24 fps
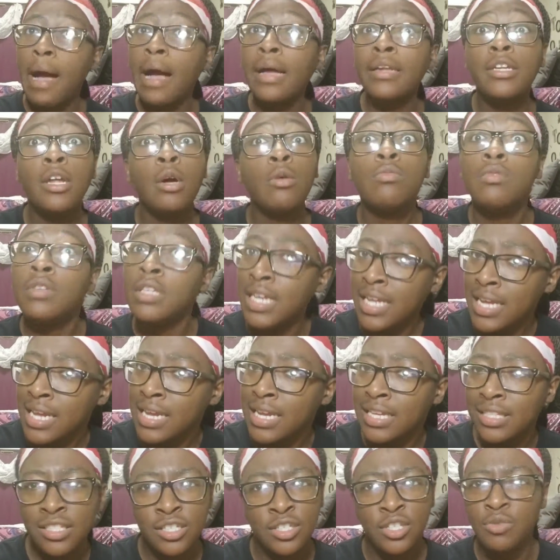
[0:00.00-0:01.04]
I don't
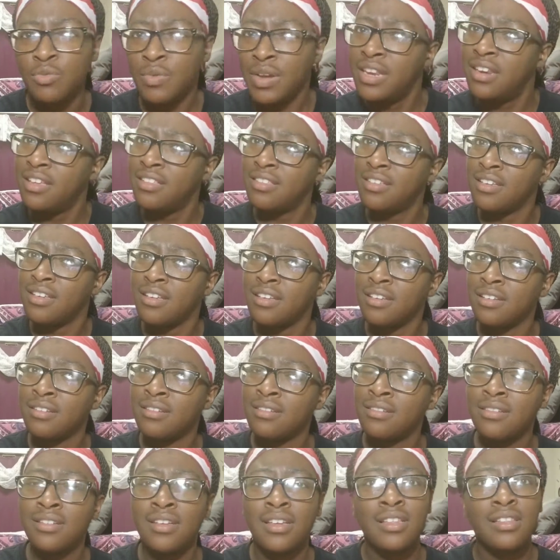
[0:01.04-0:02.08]
need to do
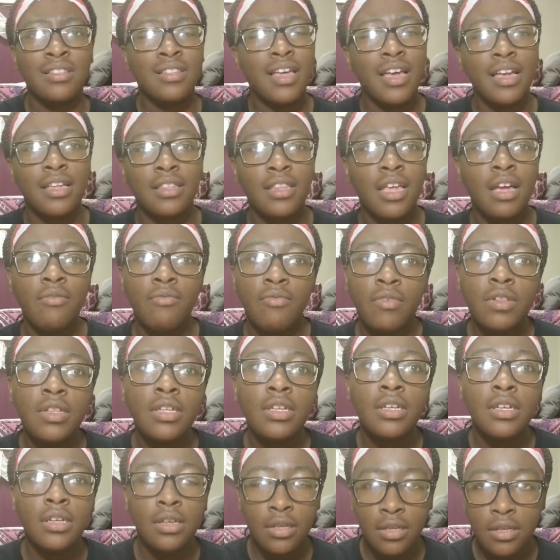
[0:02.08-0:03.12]
anything. Like that
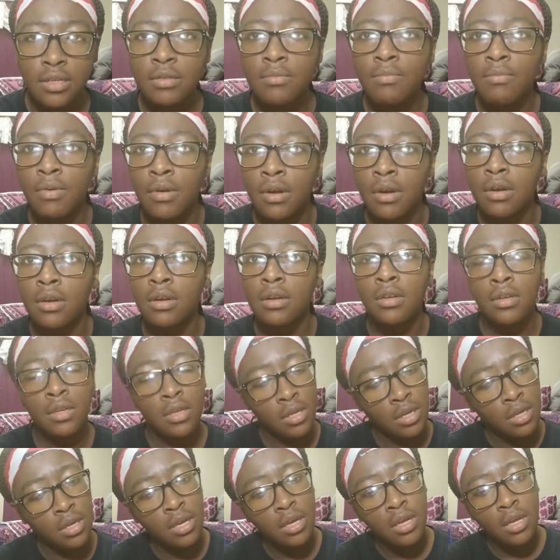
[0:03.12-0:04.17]
really, bruh.
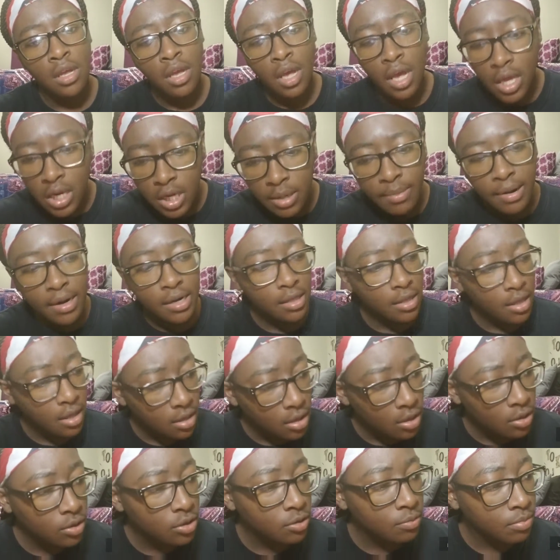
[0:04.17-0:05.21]
Anybody that
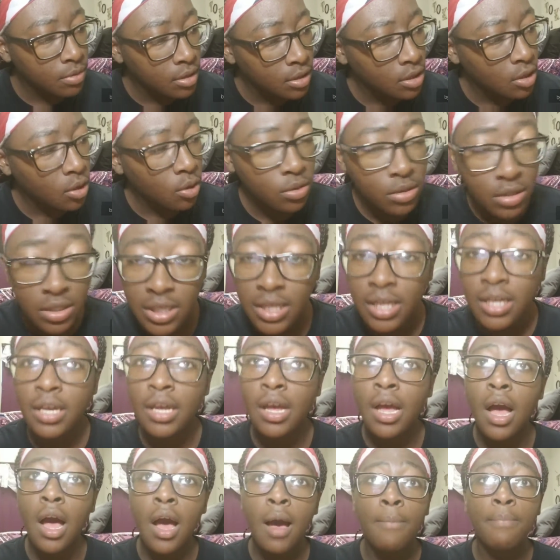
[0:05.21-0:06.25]
knows me knows
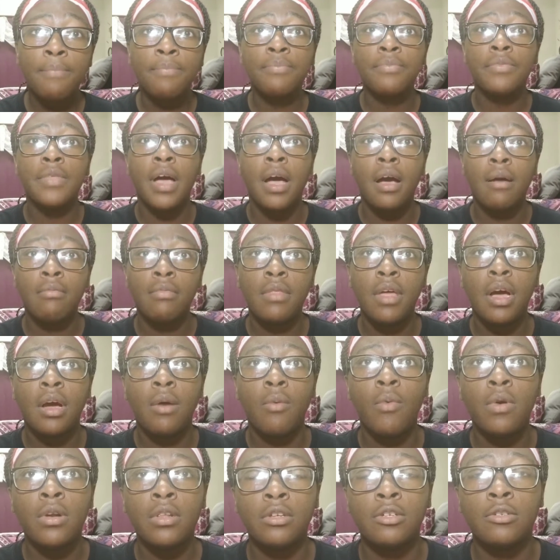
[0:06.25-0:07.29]
that I'm I'm
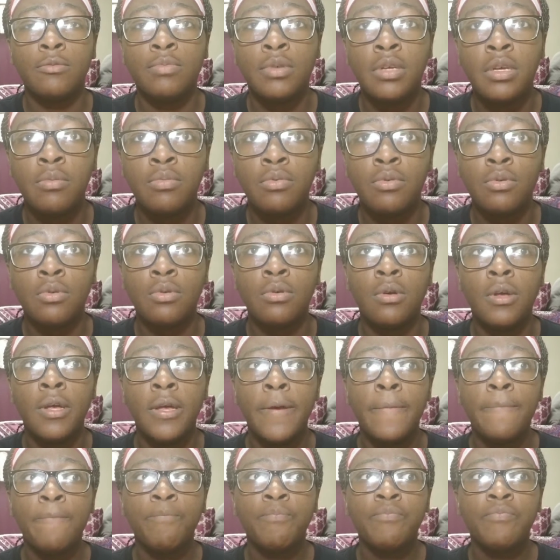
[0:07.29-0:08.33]
not one of those people
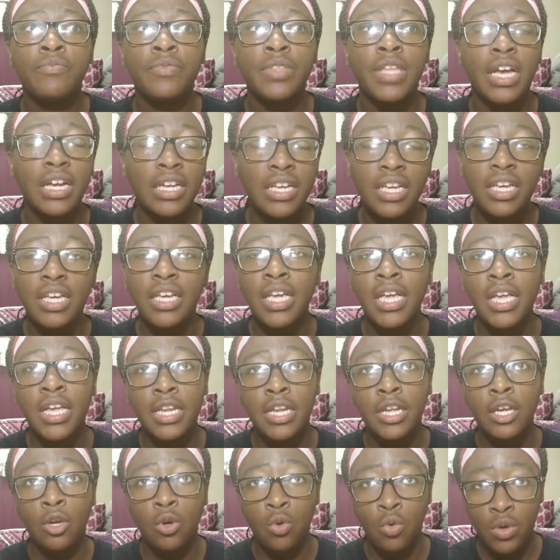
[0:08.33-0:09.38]
that get
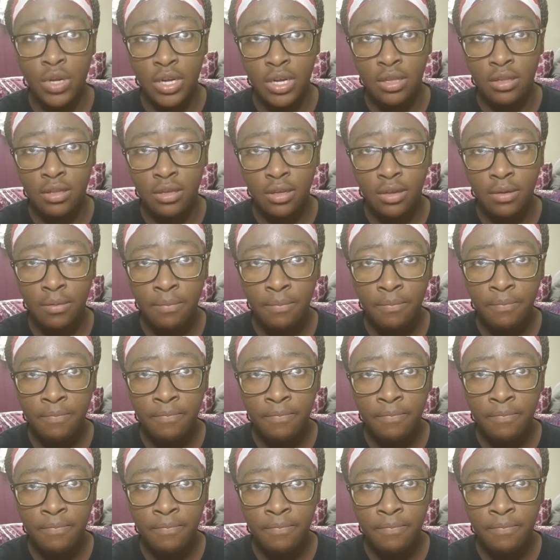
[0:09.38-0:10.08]
heated quickly.